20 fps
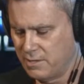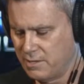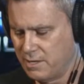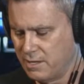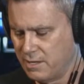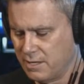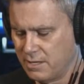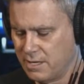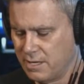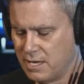I
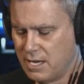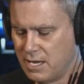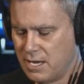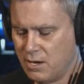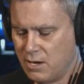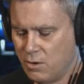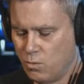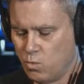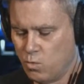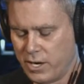think,
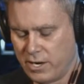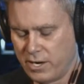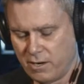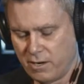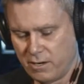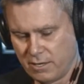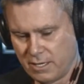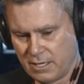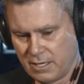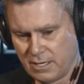
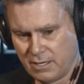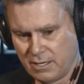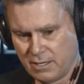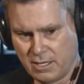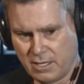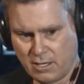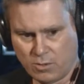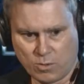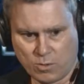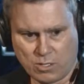where
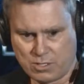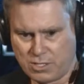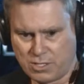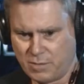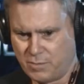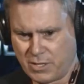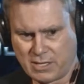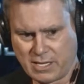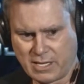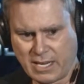there were
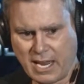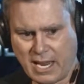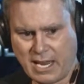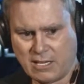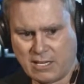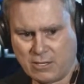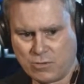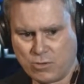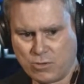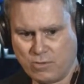something like
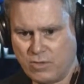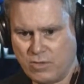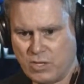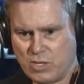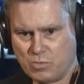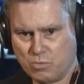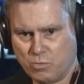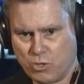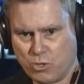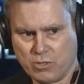800 of
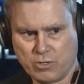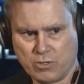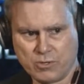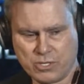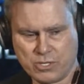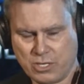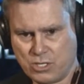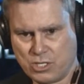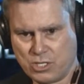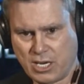these Moros
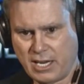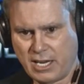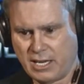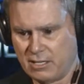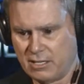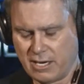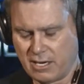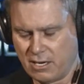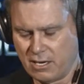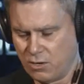in a
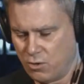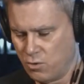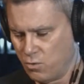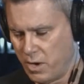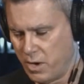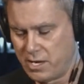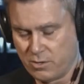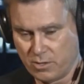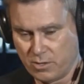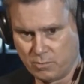giant, like a
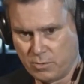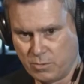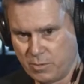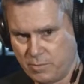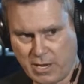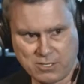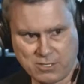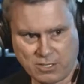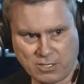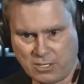crater, and we
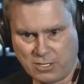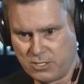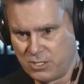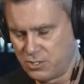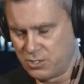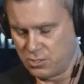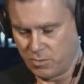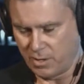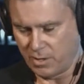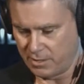basically
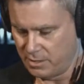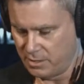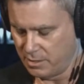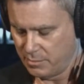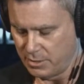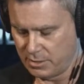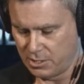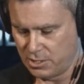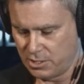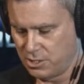just surrounded them
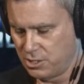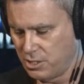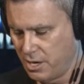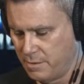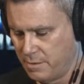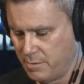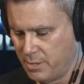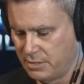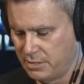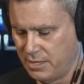and just
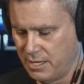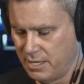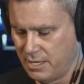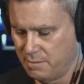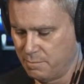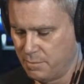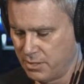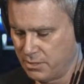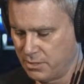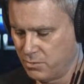shot them all to
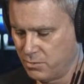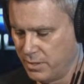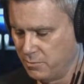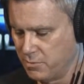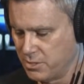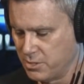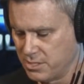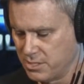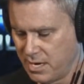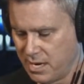death. Mark Twain
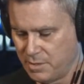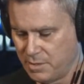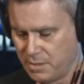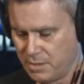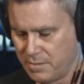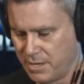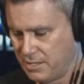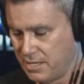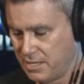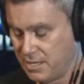wasn't happy
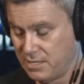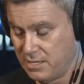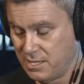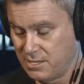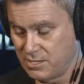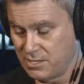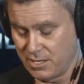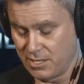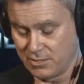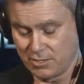about that.
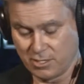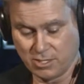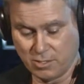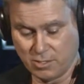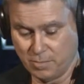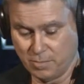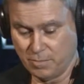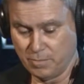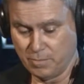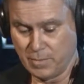Doesn't sound good
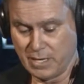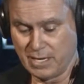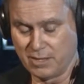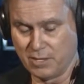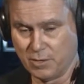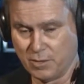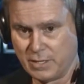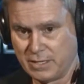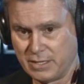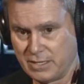to me
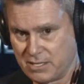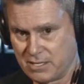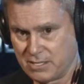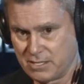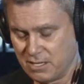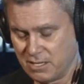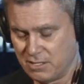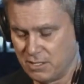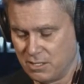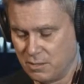either, but let's
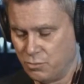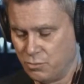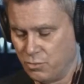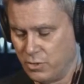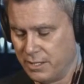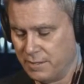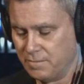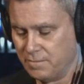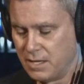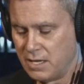get to the point.